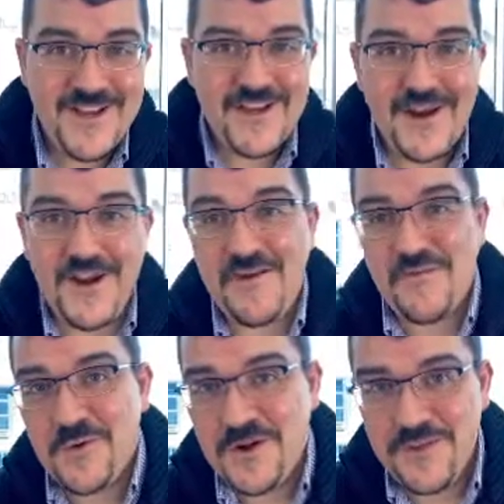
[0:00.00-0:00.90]
not
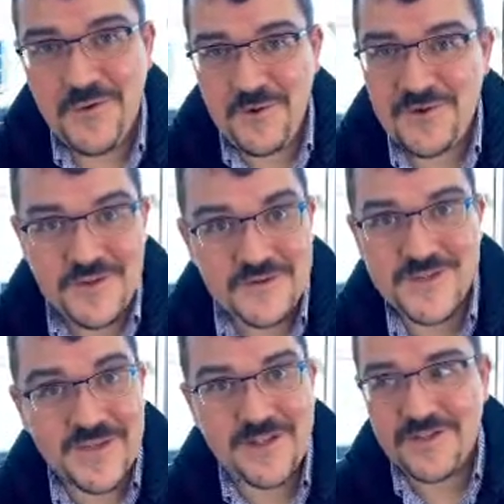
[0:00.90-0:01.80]
everyone in the world
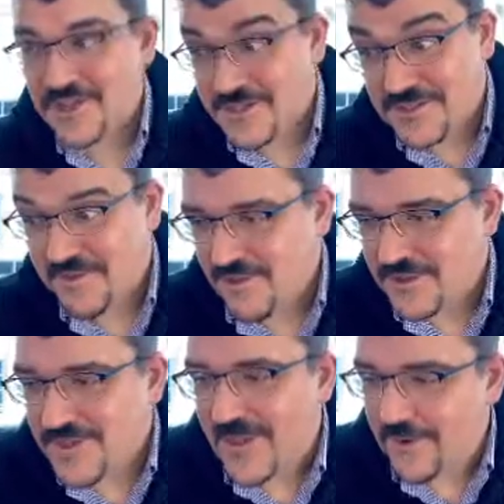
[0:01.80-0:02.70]
uses English as their
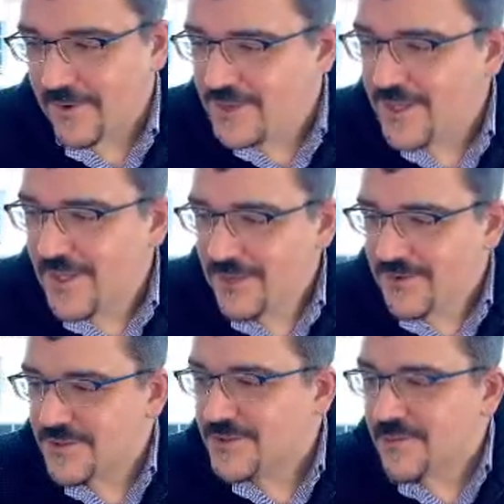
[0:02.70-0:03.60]
first language,
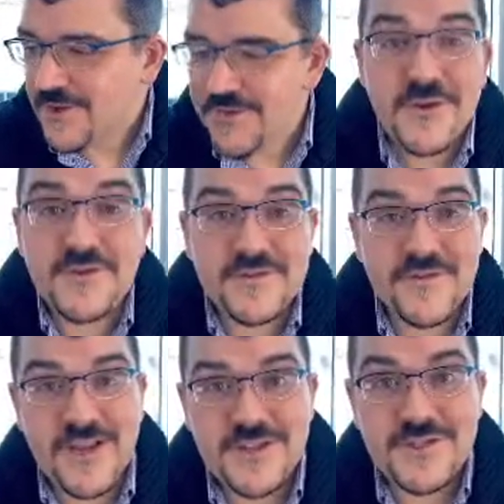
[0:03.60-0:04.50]
which was a bit of a
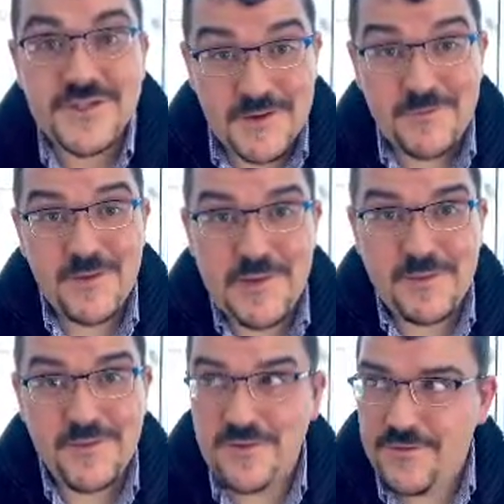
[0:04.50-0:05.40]
newsflash to some of the
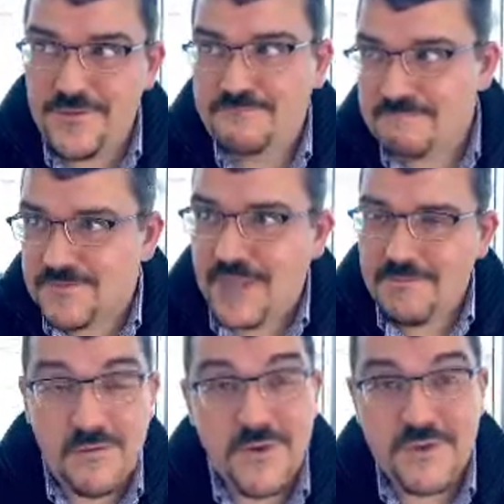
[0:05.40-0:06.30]
people who came
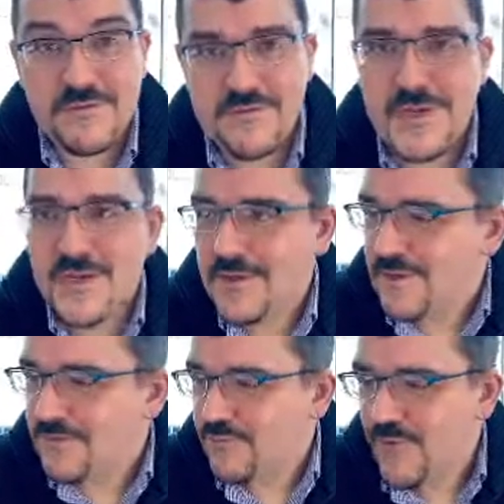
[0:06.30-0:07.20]
up with
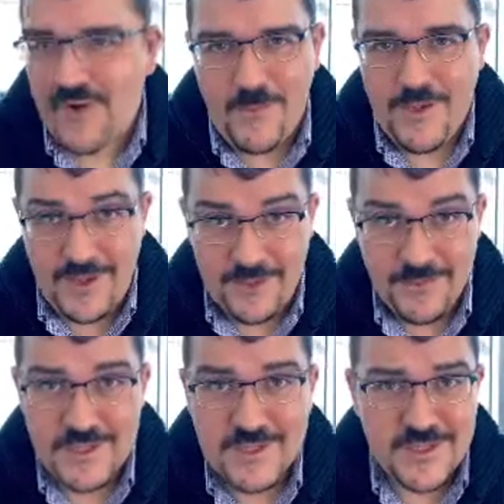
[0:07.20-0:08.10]
programming
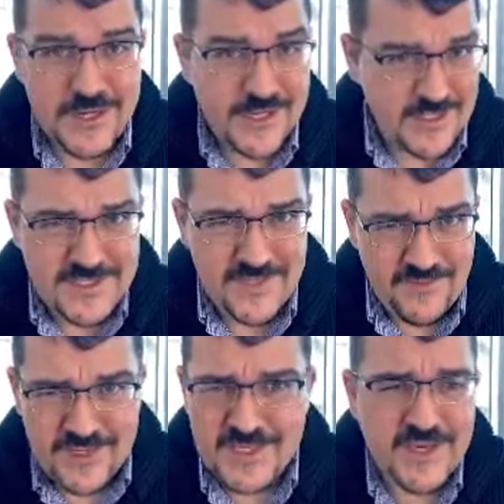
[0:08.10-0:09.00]
languages in the
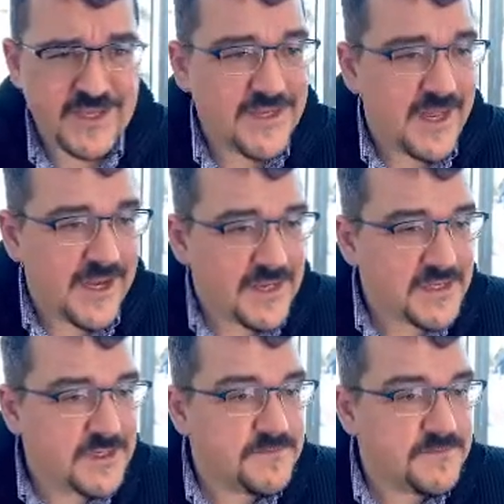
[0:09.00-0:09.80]
1970s, 80s, and 90s.